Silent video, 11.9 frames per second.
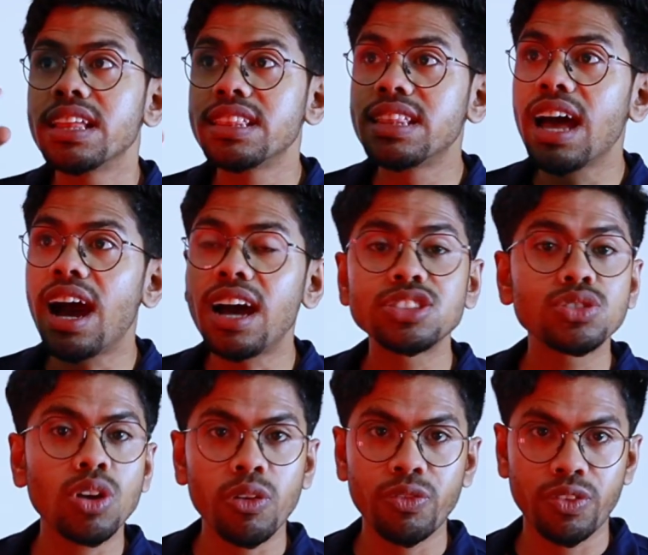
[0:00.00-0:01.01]
the
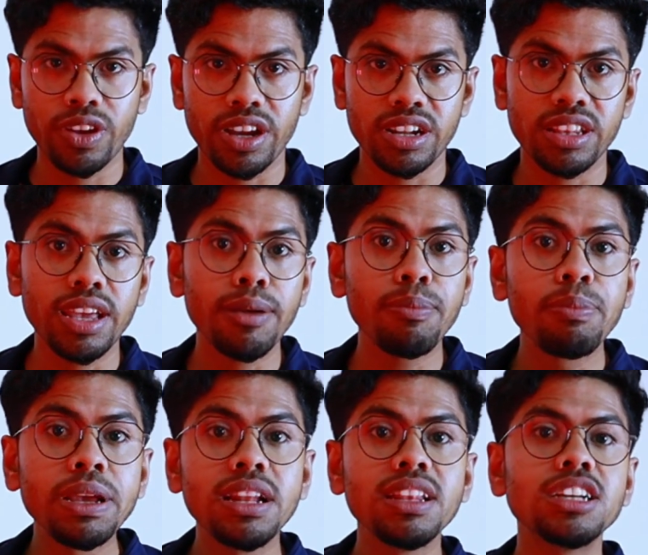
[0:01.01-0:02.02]
software. They
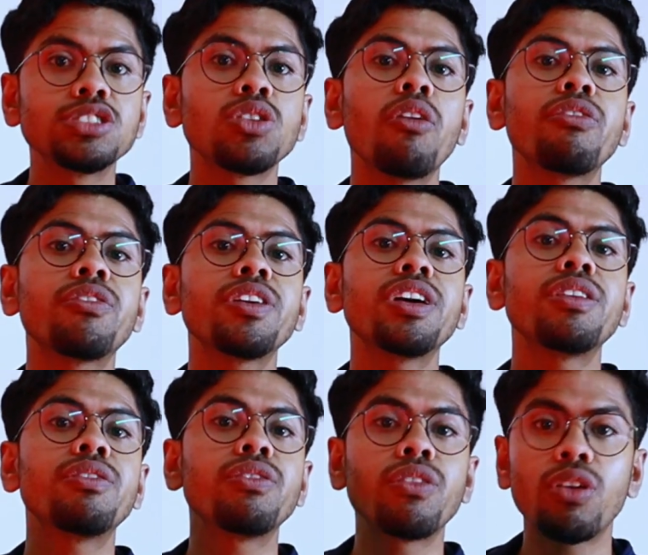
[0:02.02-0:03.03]
build the
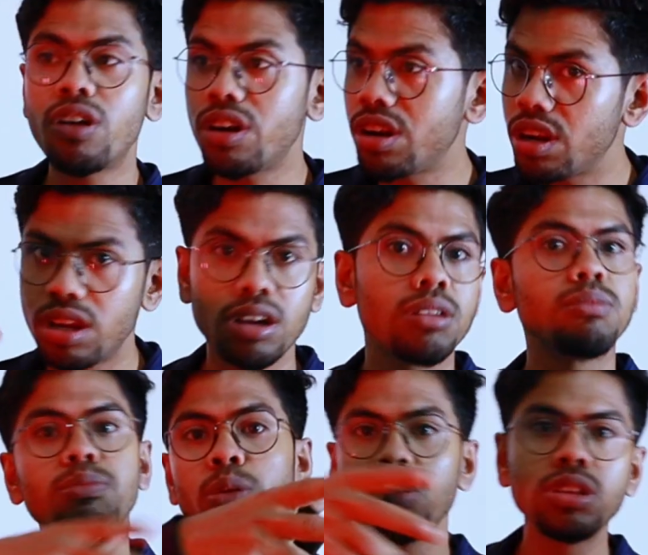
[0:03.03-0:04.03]
software for
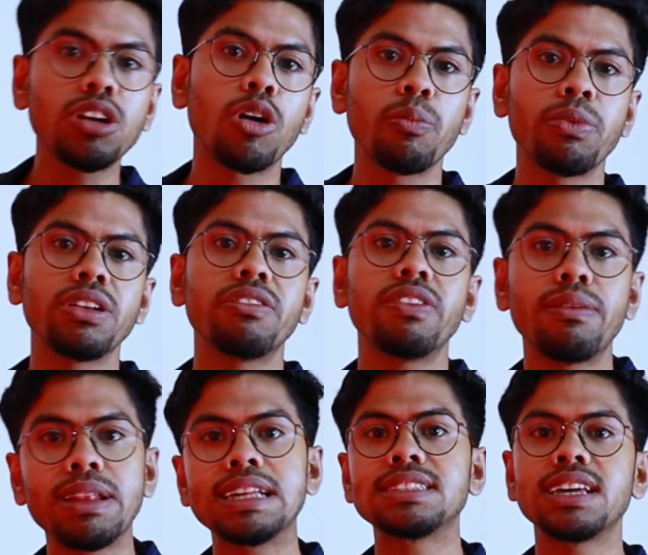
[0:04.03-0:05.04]
both the company,
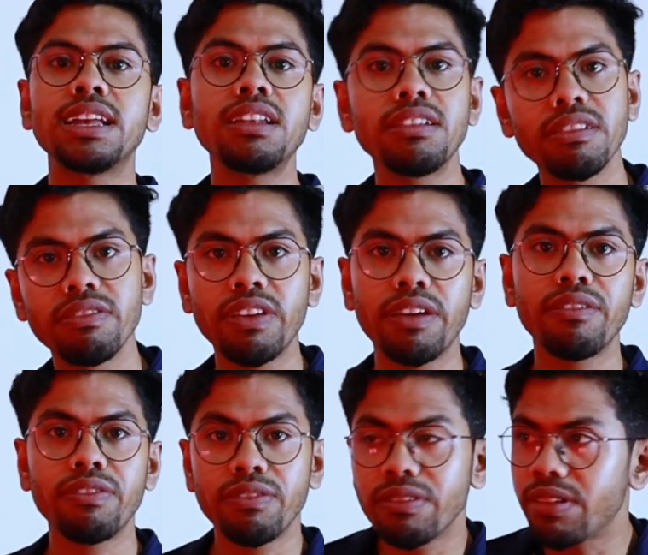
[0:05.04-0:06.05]
Fab-less and
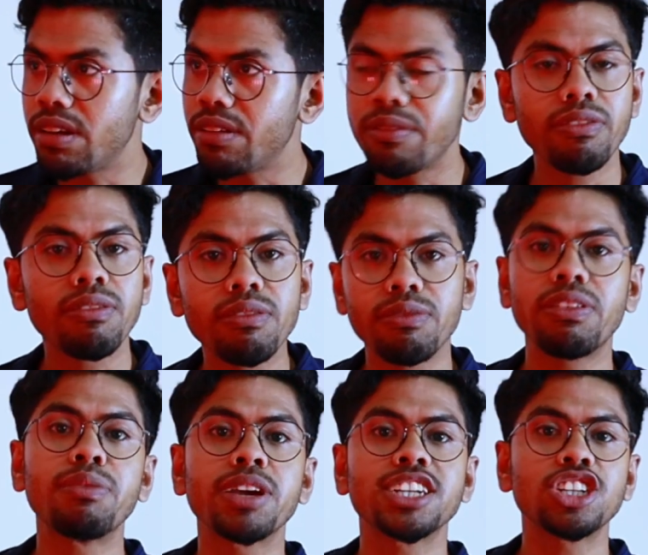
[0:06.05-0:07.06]

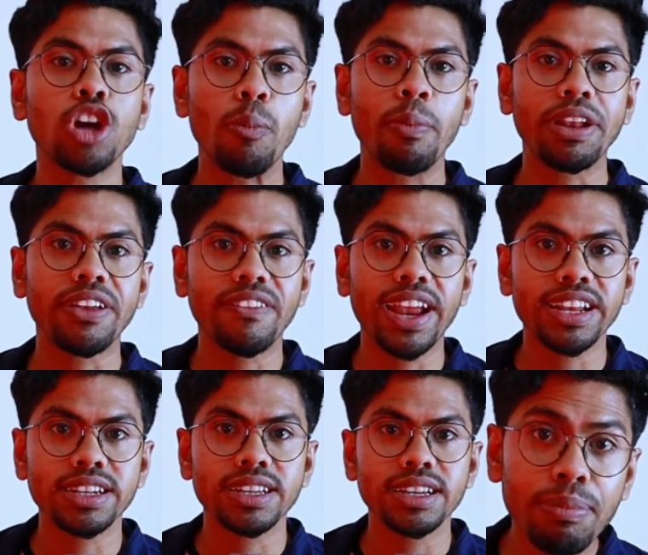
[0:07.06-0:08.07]
fabrication company,
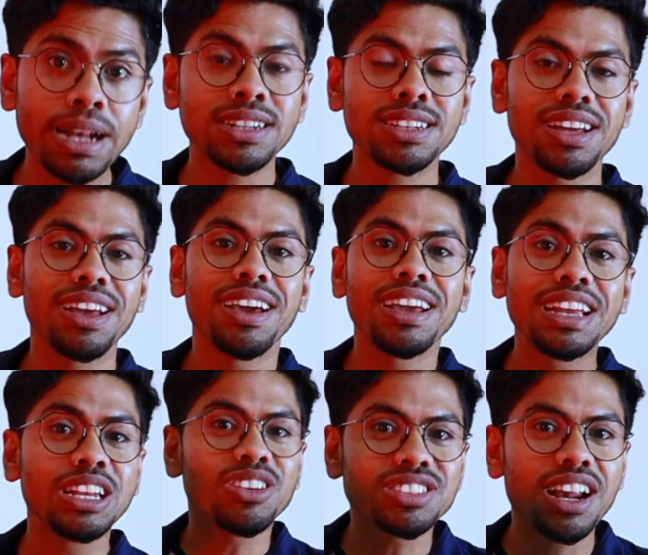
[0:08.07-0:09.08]
right? But
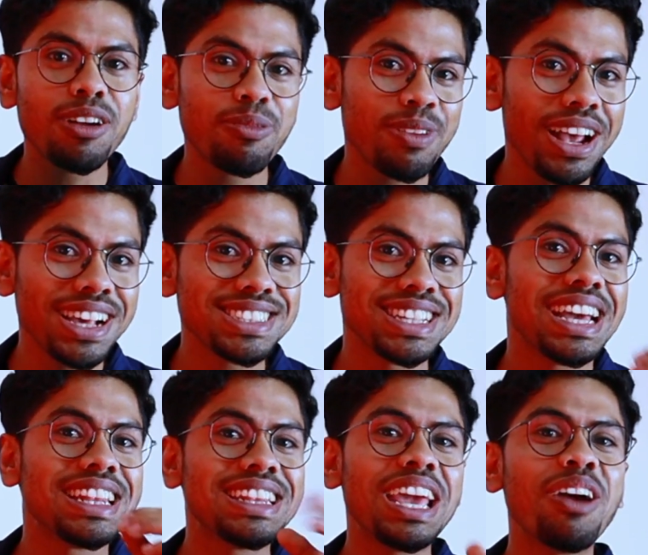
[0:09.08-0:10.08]
in your surprise,
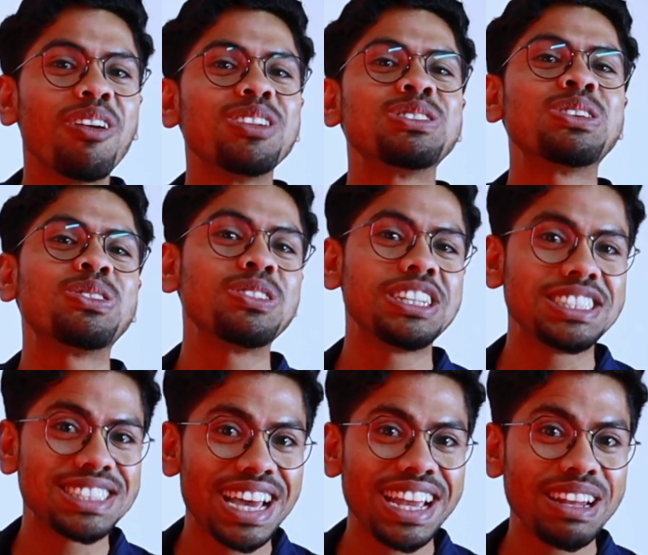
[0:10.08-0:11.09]
they also do
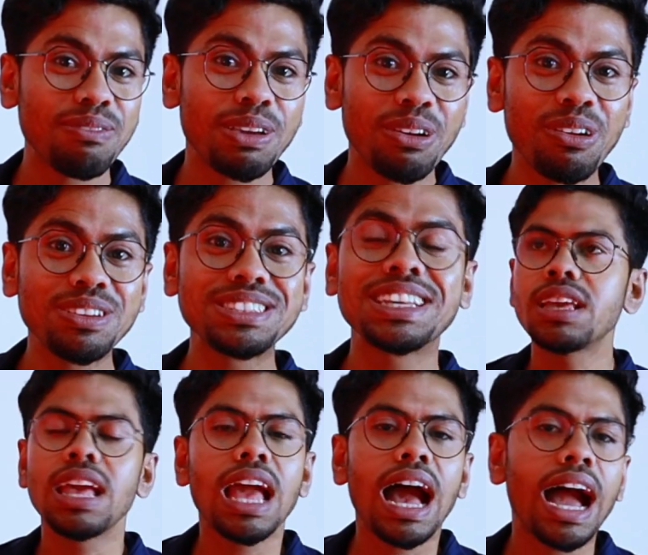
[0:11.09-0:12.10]
design, because
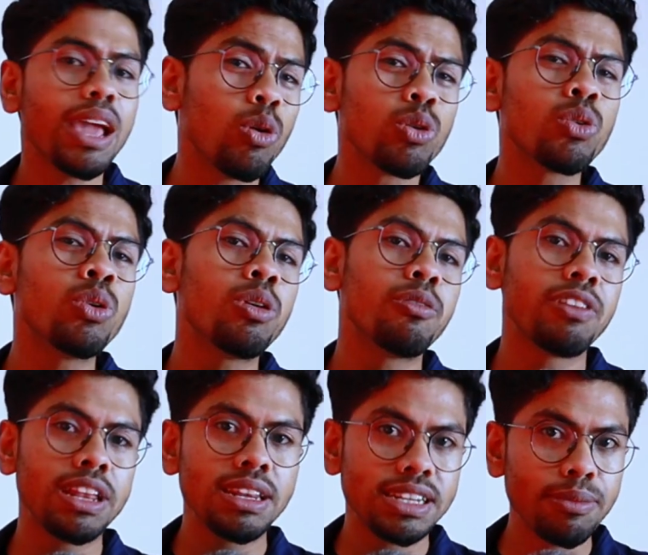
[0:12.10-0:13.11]
I won't go
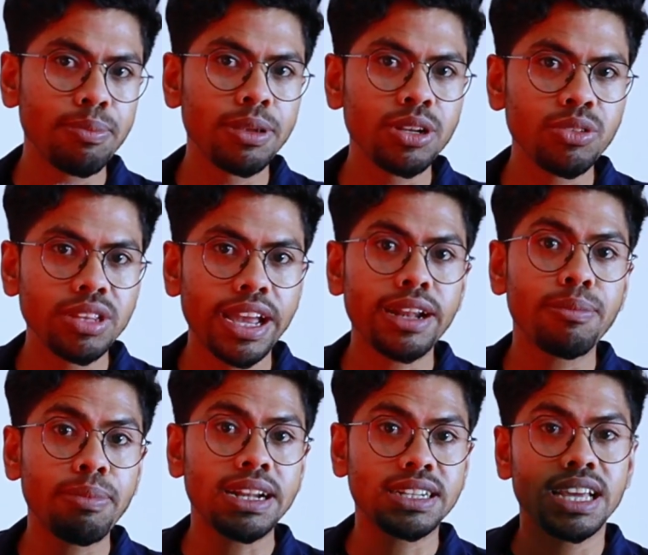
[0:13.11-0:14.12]
very deep into
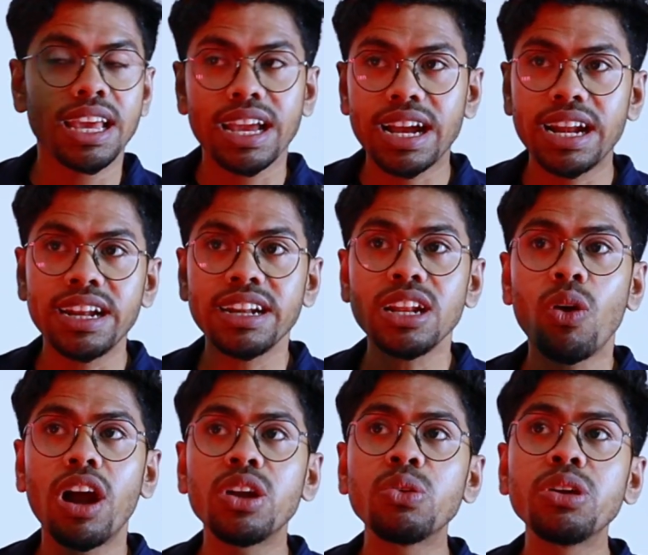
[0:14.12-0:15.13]
that, but currently
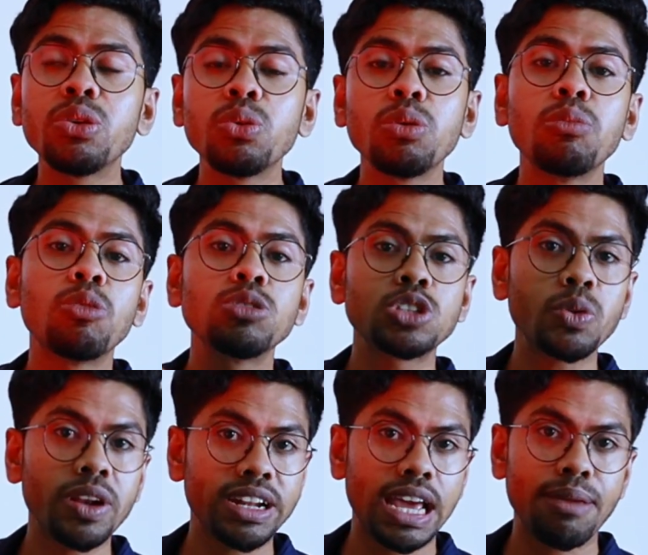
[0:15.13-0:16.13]
what we do most
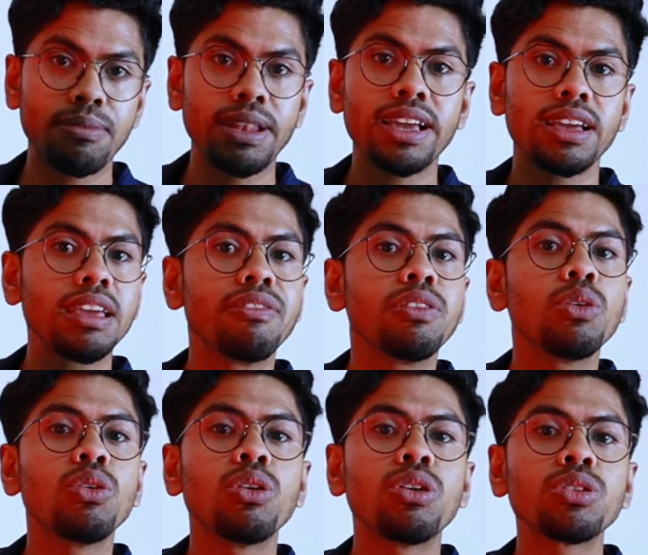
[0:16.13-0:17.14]
of the time, like if
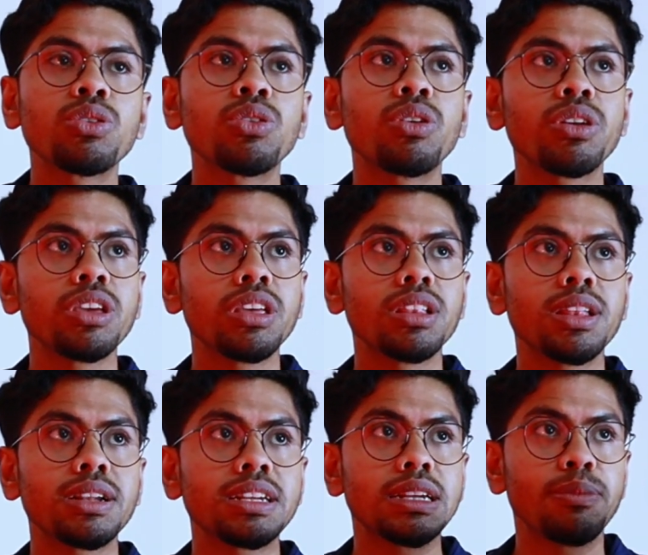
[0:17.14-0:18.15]
you go through
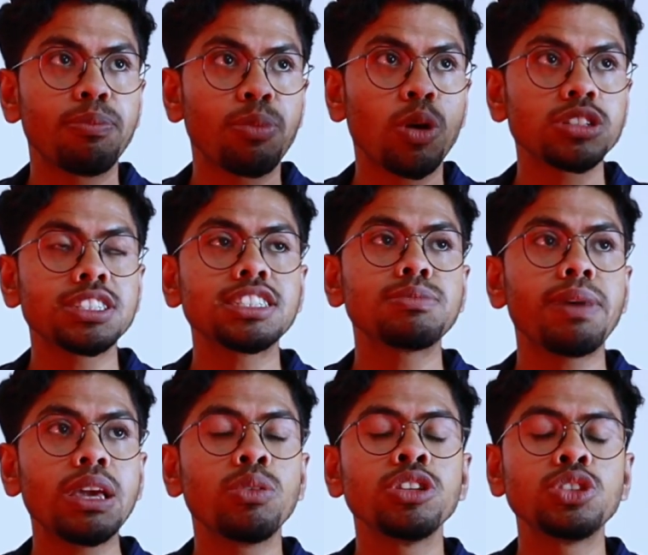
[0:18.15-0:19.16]
that process
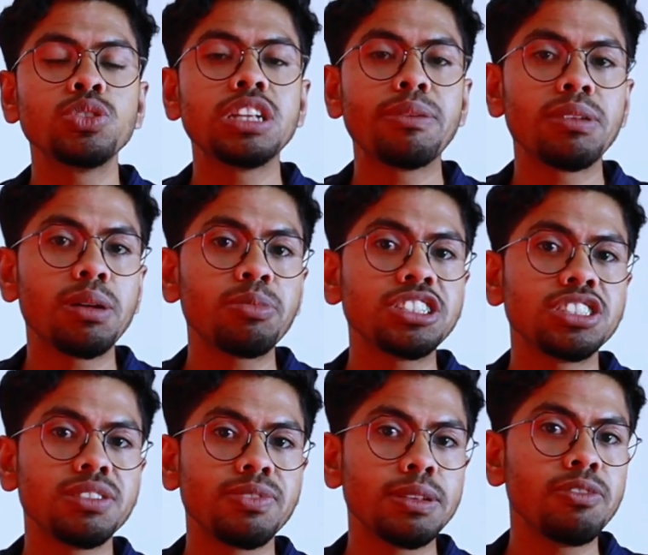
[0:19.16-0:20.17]
by which we developed a
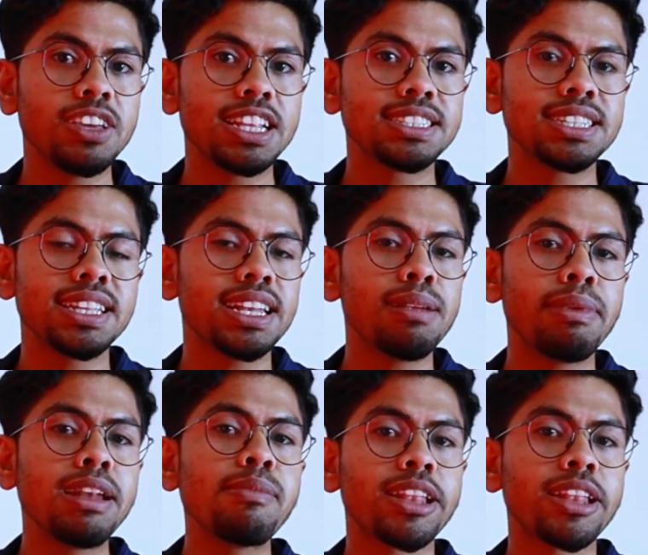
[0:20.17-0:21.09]
chip in VLSI, there are many